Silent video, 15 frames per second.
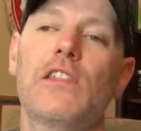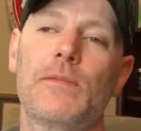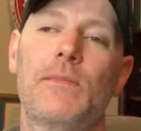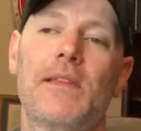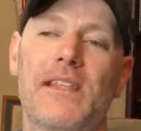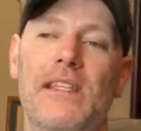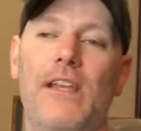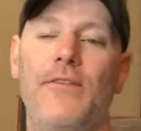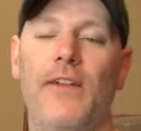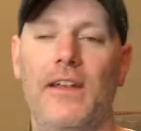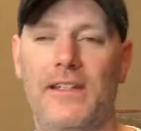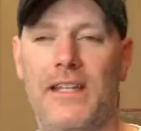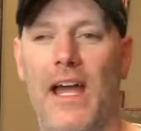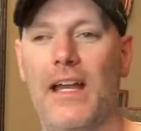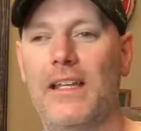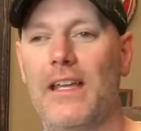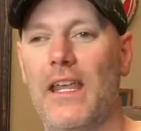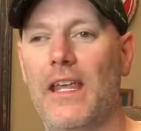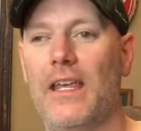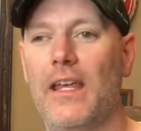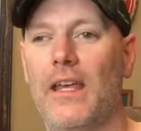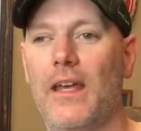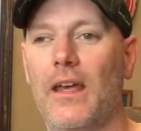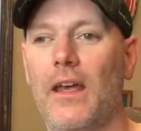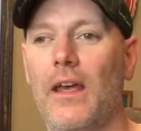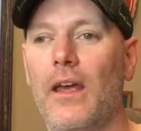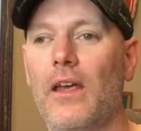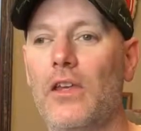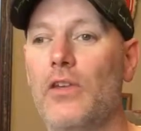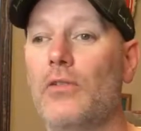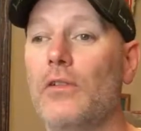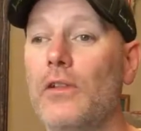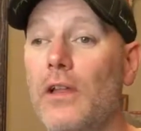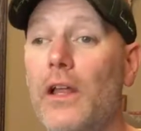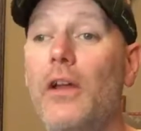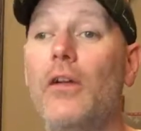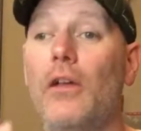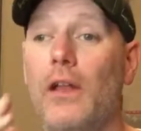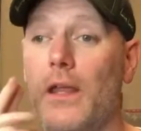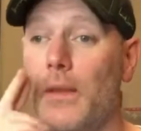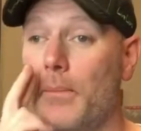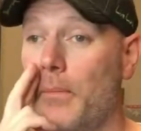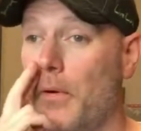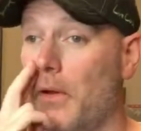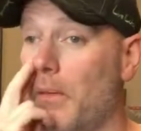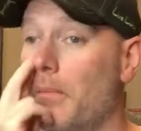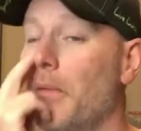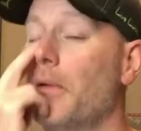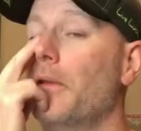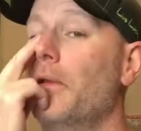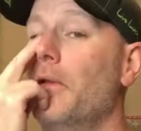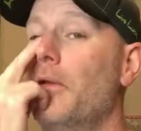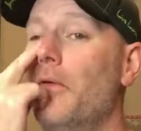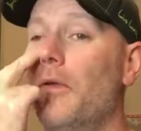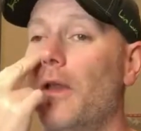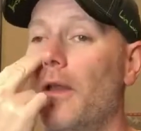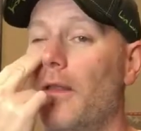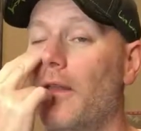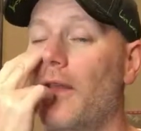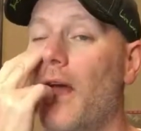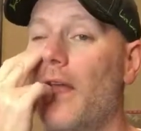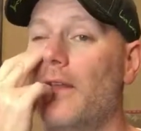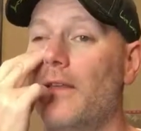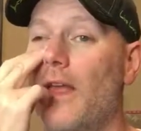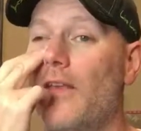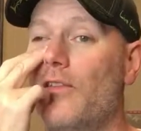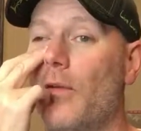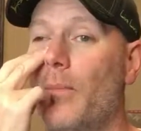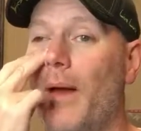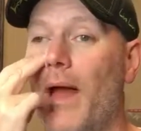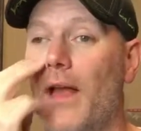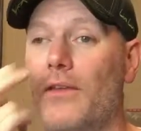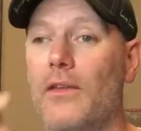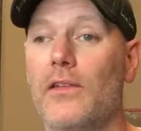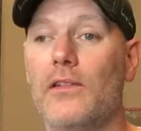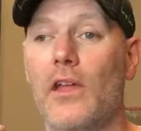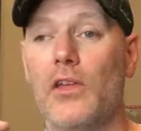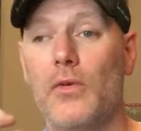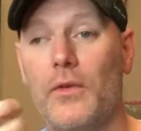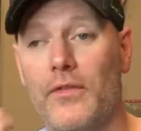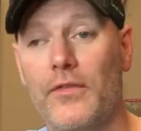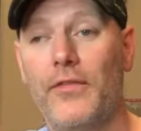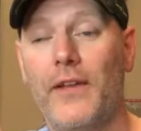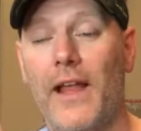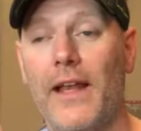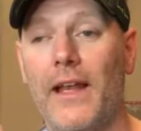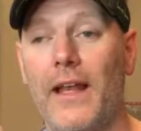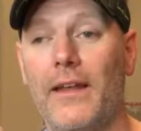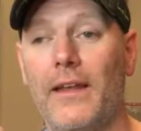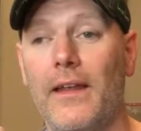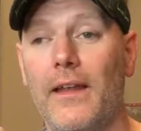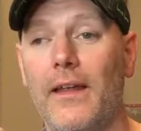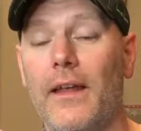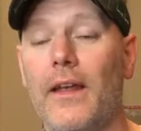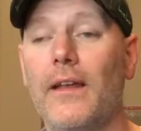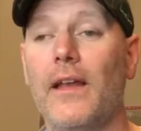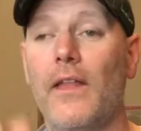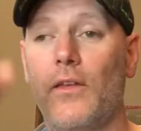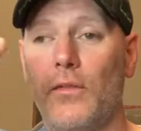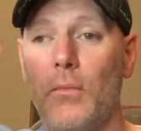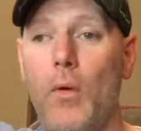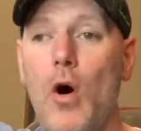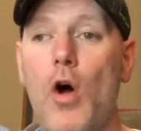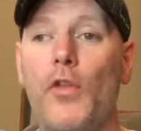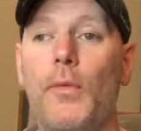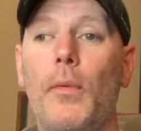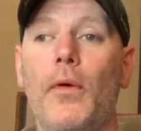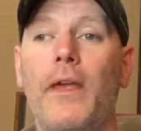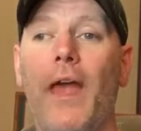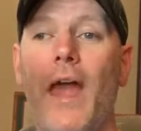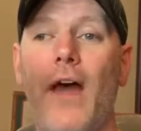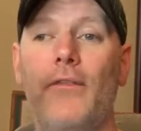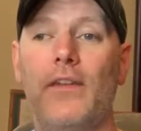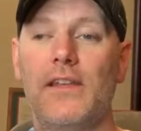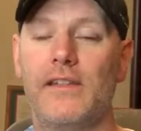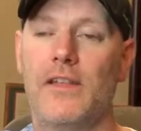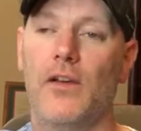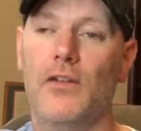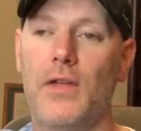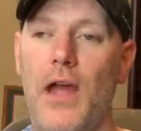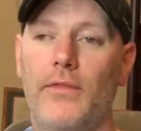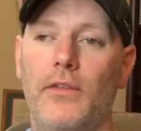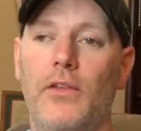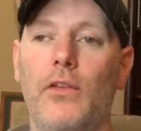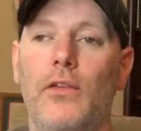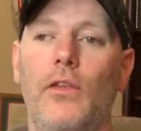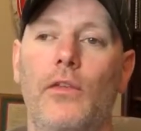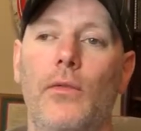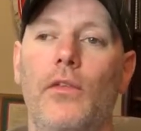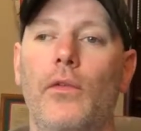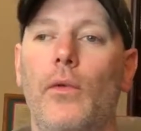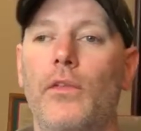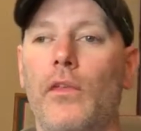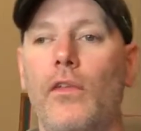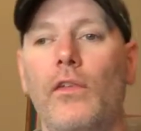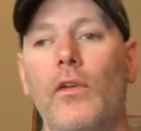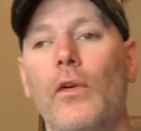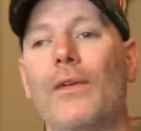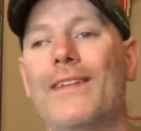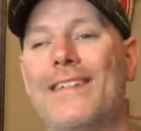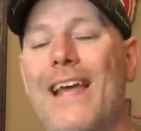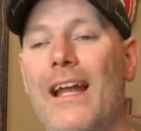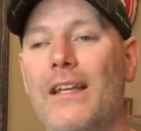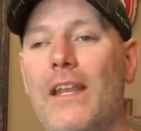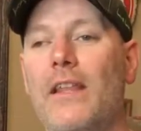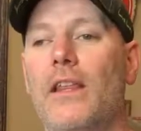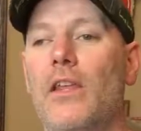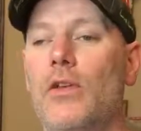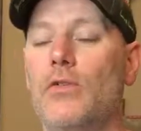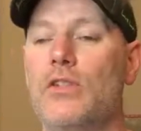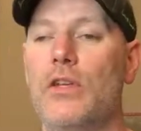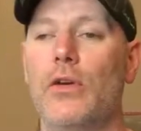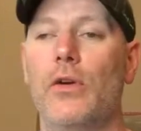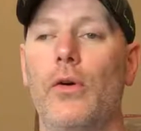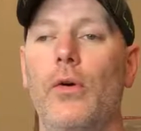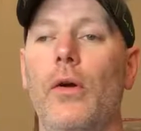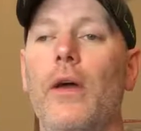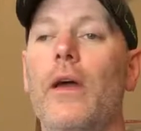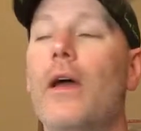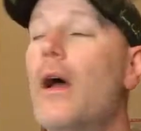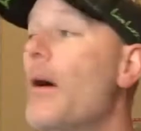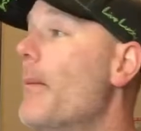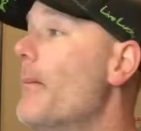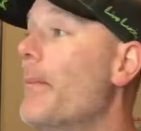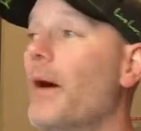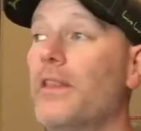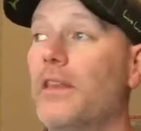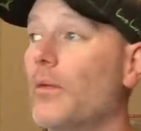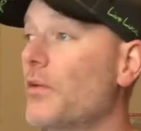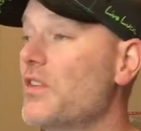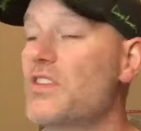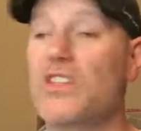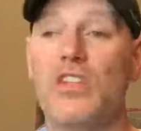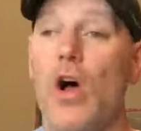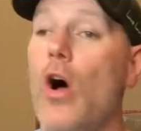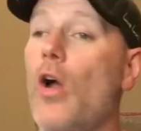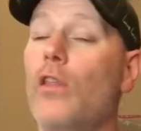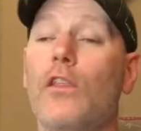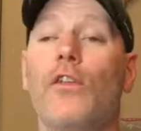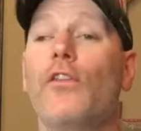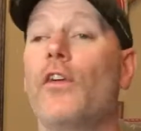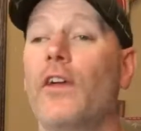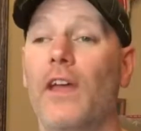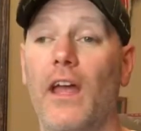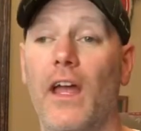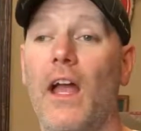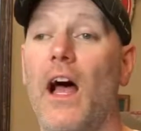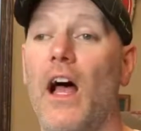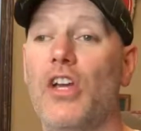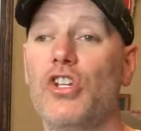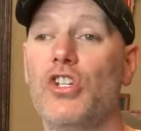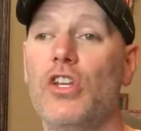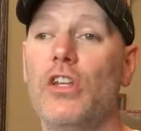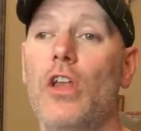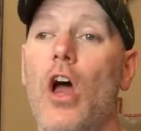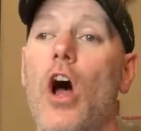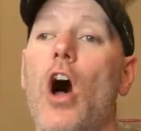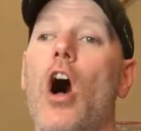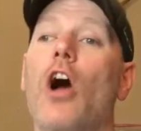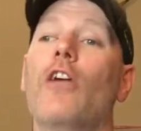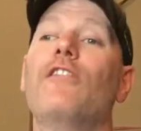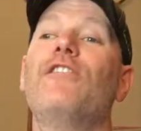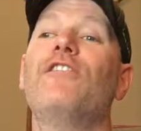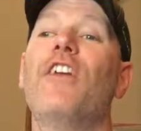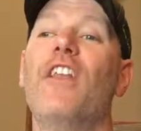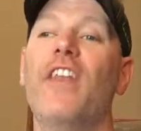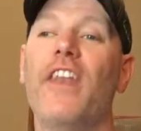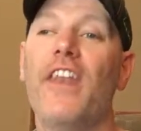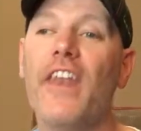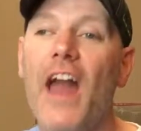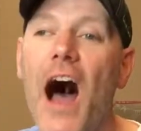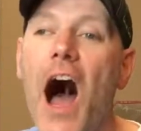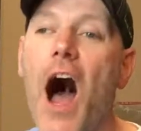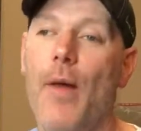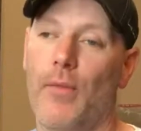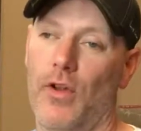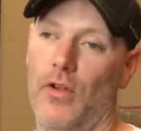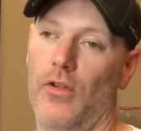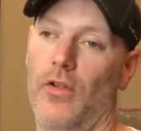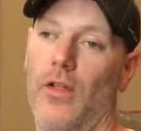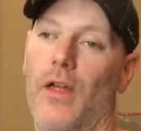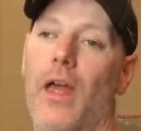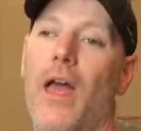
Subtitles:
specific technique. You literally put a balloon into the nasal passage and you inflate it. Now there's multiple cavities there you have to do this with, so it's a certain technique that you do, but the results for concussion are phenomenal.